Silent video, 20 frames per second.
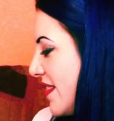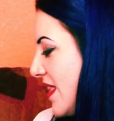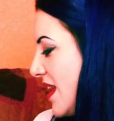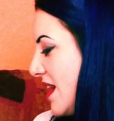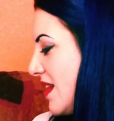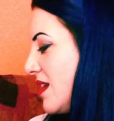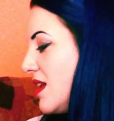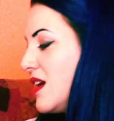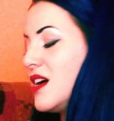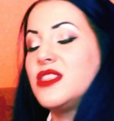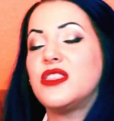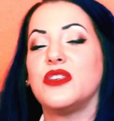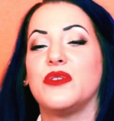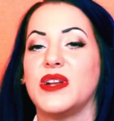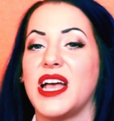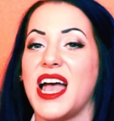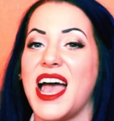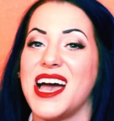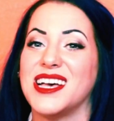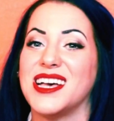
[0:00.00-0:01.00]
then
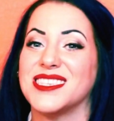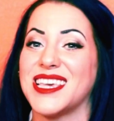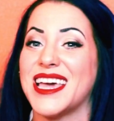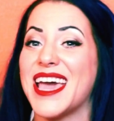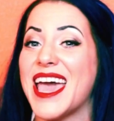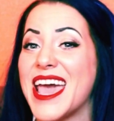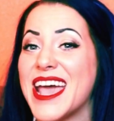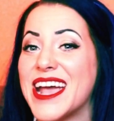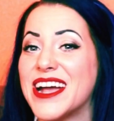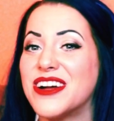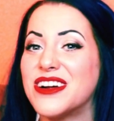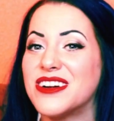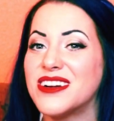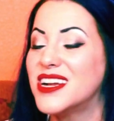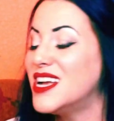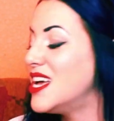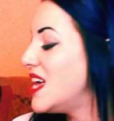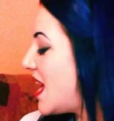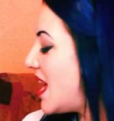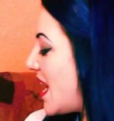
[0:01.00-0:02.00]
Luna has a hare,
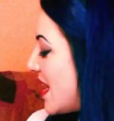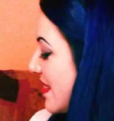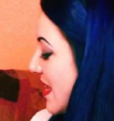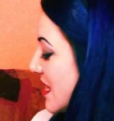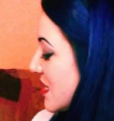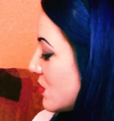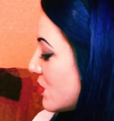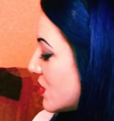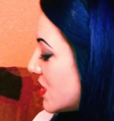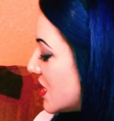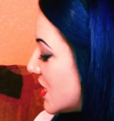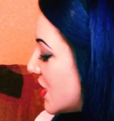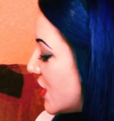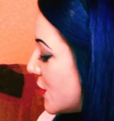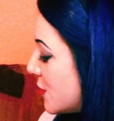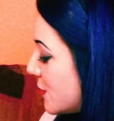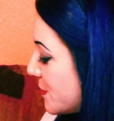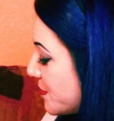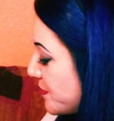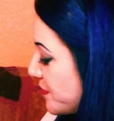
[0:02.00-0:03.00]
and that's really
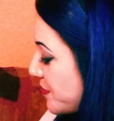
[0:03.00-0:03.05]
cute.